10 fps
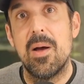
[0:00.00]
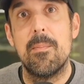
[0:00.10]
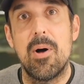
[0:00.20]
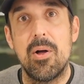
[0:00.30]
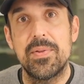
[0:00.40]

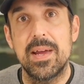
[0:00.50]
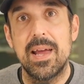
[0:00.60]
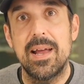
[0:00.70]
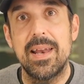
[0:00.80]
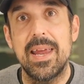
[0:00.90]

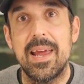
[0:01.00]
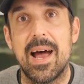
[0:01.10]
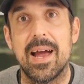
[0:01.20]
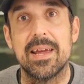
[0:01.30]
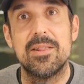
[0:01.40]
MultiOn
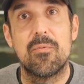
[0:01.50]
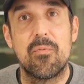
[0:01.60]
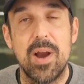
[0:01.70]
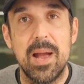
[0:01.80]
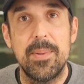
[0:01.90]
AI, the
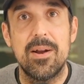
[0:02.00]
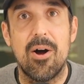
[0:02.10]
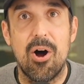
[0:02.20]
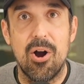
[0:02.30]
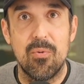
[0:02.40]
Rabbit
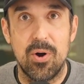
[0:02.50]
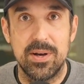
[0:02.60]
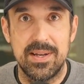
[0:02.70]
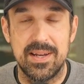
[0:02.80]
R1